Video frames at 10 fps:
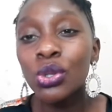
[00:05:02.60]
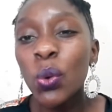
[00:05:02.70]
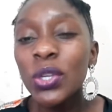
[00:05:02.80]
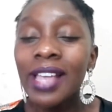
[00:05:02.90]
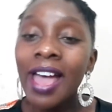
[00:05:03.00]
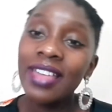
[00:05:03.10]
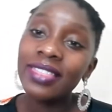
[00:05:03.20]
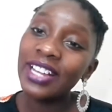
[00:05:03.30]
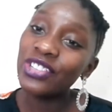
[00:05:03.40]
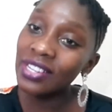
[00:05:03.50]
those
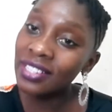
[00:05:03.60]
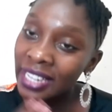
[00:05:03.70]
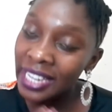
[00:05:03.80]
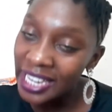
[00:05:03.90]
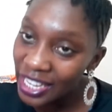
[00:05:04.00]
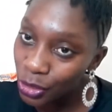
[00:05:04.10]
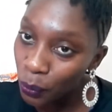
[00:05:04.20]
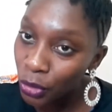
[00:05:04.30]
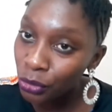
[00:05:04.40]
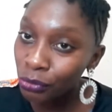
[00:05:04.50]
that just hear the
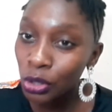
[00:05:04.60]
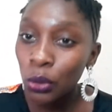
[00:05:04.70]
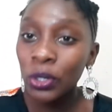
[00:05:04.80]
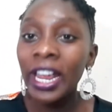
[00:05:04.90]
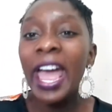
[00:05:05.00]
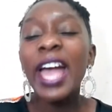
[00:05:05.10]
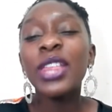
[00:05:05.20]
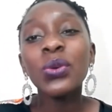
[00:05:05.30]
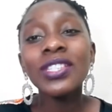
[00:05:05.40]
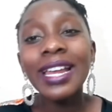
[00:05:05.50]
word of the Lord
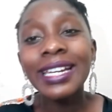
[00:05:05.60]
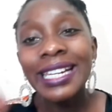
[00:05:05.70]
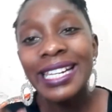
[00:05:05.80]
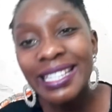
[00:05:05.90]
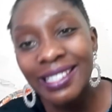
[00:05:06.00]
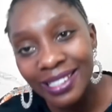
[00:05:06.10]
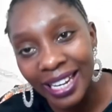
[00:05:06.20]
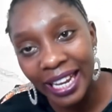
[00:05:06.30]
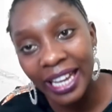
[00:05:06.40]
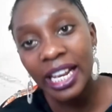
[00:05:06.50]
and those that
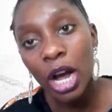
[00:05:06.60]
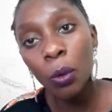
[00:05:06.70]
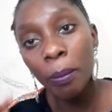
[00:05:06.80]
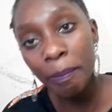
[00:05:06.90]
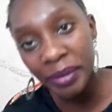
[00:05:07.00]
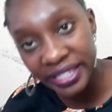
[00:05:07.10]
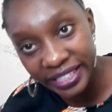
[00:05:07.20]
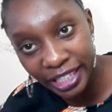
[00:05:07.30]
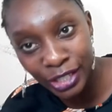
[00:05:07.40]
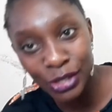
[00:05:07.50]
listen and are
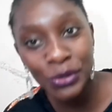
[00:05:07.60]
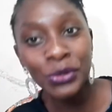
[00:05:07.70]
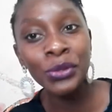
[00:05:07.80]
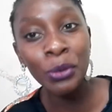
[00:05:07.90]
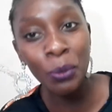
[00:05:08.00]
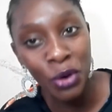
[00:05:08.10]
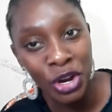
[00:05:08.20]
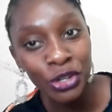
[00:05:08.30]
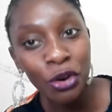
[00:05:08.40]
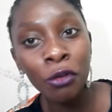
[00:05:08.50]
obedient to the
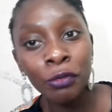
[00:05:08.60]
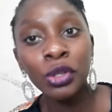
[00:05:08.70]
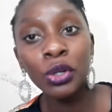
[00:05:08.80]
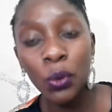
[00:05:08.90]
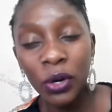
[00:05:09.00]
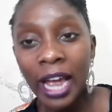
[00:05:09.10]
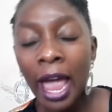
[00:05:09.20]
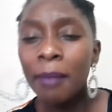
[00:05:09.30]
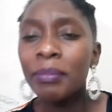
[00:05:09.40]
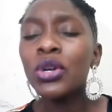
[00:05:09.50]
word of the Lord.
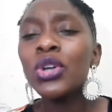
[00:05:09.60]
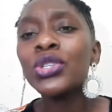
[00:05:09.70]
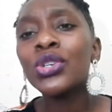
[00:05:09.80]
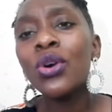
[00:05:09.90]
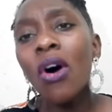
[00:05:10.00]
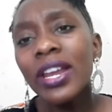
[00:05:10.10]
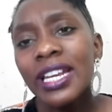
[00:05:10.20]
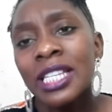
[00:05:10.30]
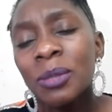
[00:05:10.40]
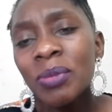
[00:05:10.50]
Because God
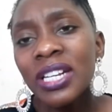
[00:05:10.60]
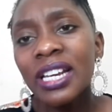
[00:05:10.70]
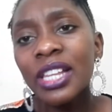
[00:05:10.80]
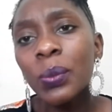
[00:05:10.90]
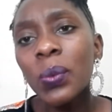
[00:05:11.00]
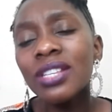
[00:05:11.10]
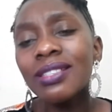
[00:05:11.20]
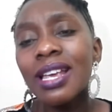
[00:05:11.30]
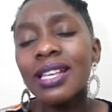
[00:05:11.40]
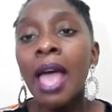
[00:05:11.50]
is speaking, and the word
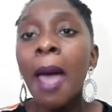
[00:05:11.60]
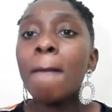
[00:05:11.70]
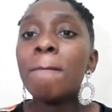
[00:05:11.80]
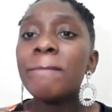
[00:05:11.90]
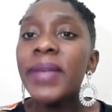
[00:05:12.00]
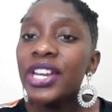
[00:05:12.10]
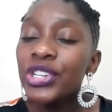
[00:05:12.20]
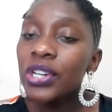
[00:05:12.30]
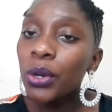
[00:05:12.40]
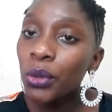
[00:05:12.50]
says, man
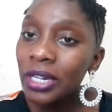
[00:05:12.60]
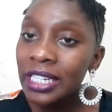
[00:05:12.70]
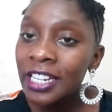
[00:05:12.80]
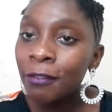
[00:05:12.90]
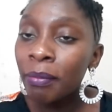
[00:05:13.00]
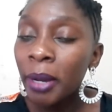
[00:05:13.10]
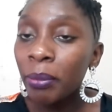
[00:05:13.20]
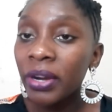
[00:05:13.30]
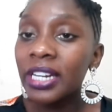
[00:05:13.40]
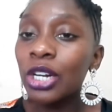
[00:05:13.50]
shall not live by
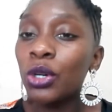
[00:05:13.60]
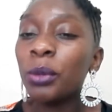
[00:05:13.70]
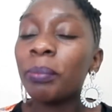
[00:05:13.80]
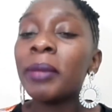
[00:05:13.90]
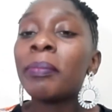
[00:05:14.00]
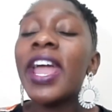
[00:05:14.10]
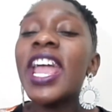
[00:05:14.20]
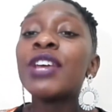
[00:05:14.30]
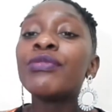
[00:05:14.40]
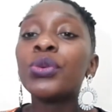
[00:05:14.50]
bread alone, but by
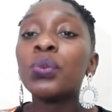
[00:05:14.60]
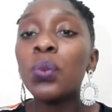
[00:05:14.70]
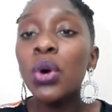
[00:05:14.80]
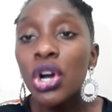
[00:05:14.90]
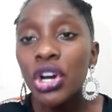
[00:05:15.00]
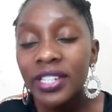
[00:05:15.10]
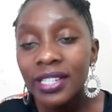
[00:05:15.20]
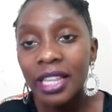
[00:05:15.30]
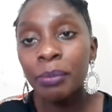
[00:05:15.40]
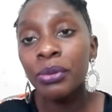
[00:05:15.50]
every word
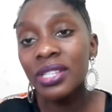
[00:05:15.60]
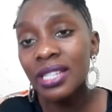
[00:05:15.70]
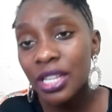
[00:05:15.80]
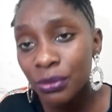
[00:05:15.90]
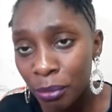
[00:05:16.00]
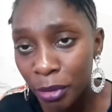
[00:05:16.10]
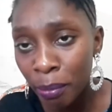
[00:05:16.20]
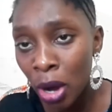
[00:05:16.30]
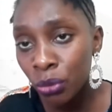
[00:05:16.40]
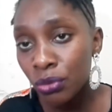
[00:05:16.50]
that proceeds from the
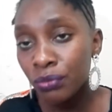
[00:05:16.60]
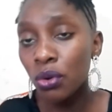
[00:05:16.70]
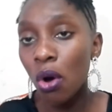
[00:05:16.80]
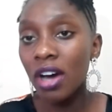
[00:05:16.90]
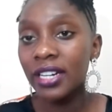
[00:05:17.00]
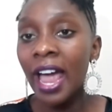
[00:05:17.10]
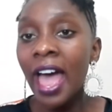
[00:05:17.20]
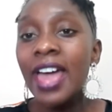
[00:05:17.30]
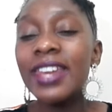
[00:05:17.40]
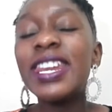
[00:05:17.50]
mouth of God.
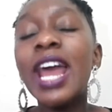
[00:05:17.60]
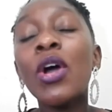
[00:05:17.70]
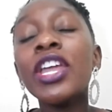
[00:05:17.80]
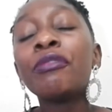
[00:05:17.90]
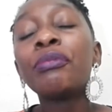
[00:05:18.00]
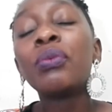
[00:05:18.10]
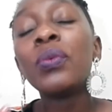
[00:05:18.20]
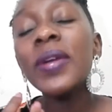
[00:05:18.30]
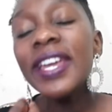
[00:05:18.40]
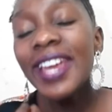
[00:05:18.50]
Now, if
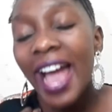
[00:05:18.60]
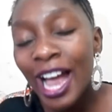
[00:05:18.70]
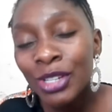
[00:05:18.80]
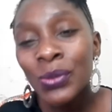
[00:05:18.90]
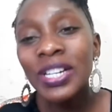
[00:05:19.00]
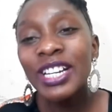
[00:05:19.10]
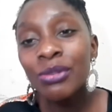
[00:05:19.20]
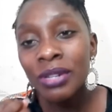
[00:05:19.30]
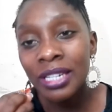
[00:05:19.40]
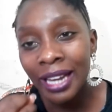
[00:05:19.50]
we actually
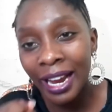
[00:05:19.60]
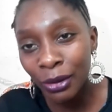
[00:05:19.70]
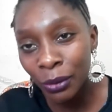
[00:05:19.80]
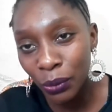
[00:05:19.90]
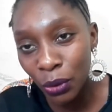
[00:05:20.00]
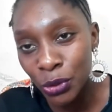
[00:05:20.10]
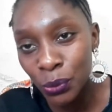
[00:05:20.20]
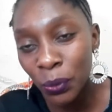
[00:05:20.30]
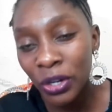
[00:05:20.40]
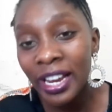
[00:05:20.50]
rely on
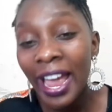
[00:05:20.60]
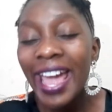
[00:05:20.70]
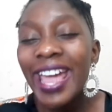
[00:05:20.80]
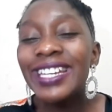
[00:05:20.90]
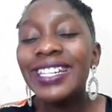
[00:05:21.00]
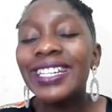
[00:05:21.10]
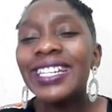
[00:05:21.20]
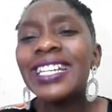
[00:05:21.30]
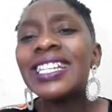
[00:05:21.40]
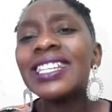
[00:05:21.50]
God's word,
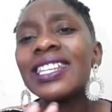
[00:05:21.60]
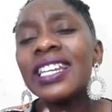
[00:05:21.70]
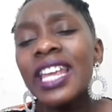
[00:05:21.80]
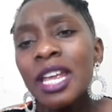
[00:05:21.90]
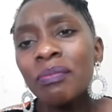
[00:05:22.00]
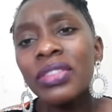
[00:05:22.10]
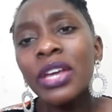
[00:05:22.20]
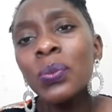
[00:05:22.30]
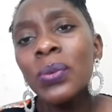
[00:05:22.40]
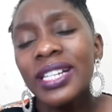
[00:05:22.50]
indeed it is in him
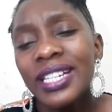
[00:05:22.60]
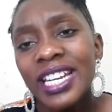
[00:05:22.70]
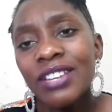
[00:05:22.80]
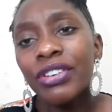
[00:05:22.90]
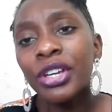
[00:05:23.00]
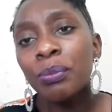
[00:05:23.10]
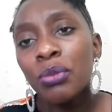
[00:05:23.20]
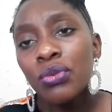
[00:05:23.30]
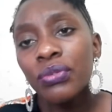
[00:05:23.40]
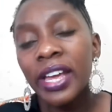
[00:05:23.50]
that we live and
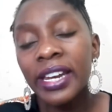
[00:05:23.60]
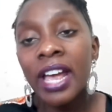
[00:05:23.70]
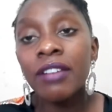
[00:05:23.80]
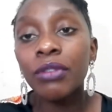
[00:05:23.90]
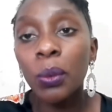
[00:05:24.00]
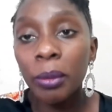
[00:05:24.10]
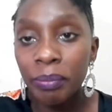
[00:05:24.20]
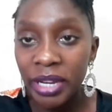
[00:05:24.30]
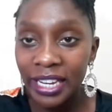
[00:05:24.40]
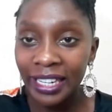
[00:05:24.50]
move and have our
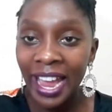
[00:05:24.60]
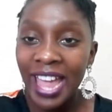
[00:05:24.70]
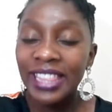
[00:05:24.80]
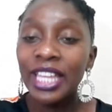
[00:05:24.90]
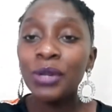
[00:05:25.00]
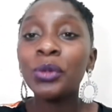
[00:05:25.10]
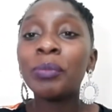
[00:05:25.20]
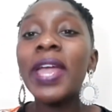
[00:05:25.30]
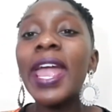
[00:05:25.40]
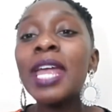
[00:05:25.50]
being, then we'd
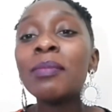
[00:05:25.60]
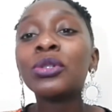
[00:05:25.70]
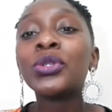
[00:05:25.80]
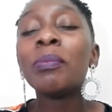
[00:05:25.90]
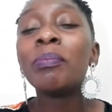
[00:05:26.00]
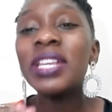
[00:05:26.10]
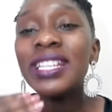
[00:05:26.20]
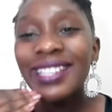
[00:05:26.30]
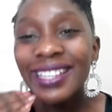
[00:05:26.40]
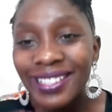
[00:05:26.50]
be able to be
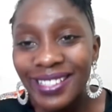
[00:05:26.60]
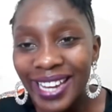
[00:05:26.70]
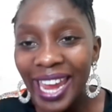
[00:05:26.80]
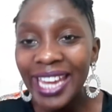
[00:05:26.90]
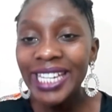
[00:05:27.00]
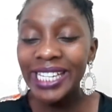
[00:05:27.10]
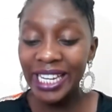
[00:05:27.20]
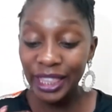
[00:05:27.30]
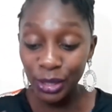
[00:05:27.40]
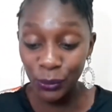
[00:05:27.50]
sustained
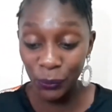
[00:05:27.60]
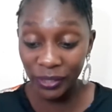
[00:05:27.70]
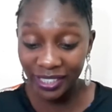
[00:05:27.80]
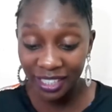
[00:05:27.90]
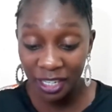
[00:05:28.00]
in the Lord.